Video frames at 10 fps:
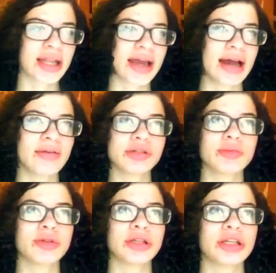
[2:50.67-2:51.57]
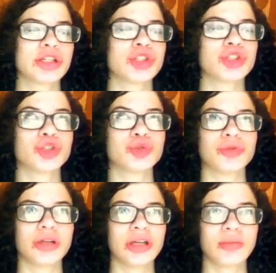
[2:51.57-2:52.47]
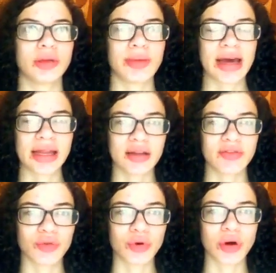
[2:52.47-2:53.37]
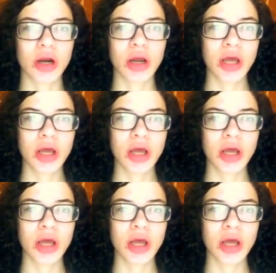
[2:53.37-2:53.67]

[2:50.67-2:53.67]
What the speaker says: I was bullied extremely badly for